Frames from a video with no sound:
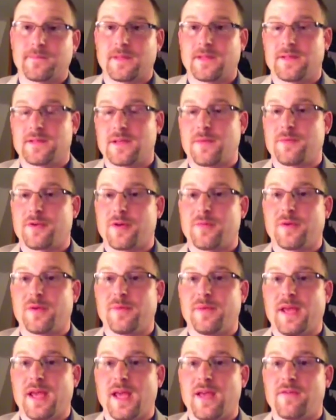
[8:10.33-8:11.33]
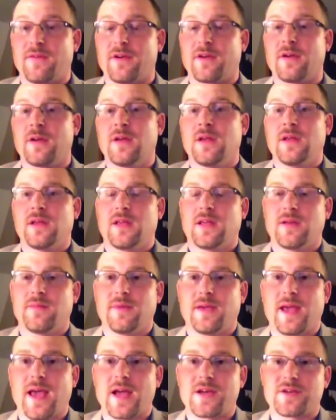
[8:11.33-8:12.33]
some criminal behavior can
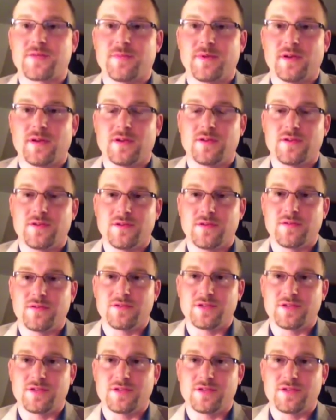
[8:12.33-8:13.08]
be attributed to